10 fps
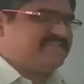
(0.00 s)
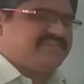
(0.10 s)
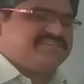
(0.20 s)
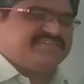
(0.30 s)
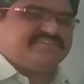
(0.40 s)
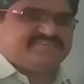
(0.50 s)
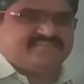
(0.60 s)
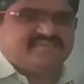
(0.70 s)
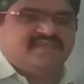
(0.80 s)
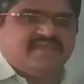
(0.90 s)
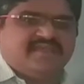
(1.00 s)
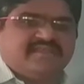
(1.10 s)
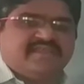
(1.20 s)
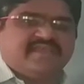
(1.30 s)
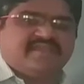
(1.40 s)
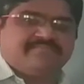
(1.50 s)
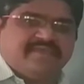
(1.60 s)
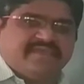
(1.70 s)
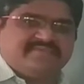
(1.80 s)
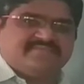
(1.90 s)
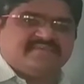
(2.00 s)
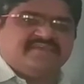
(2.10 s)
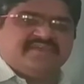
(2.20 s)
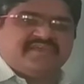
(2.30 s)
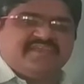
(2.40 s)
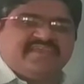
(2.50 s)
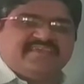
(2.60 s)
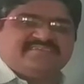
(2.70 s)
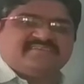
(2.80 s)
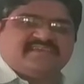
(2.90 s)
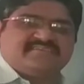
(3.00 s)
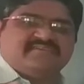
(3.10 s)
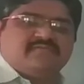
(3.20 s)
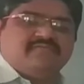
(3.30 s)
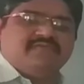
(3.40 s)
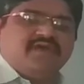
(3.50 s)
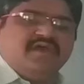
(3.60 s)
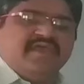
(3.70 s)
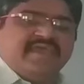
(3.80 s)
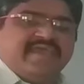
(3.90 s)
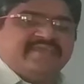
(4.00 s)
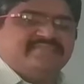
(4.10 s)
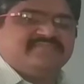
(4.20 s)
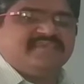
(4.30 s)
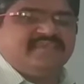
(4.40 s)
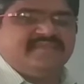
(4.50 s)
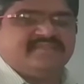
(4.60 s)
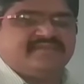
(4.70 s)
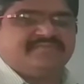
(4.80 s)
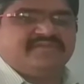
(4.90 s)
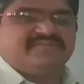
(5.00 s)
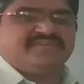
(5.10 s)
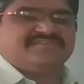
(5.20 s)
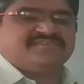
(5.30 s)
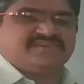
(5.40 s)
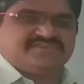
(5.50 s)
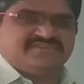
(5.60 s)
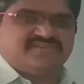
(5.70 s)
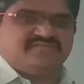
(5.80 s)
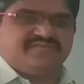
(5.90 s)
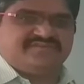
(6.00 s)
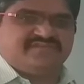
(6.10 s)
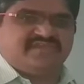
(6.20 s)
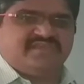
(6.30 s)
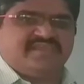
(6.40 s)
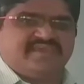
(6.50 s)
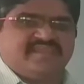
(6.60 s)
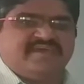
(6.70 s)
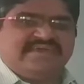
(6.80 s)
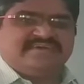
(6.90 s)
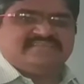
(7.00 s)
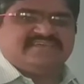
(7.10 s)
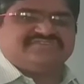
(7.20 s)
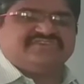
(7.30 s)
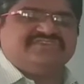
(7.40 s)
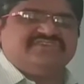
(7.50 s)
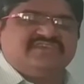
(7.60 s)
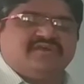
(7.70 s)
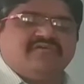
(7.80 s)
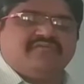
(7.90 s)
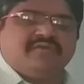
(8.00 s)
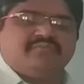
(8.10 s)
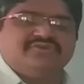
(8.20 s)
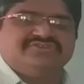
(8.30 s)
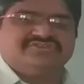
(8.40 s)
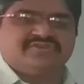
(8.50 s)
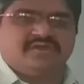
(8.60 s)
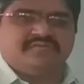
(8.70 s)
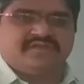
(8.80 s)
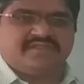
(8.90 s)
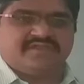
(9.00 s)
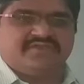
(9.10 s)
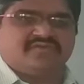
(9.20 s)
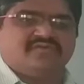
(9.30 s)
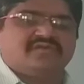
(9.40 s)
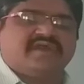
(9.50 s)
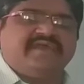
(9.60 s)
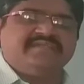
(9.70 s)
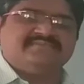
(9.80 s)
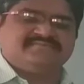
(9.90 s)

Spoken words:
changes taken place in a structure of a gene. That means in a structure of a gene, here the changing of a position of either nucleotides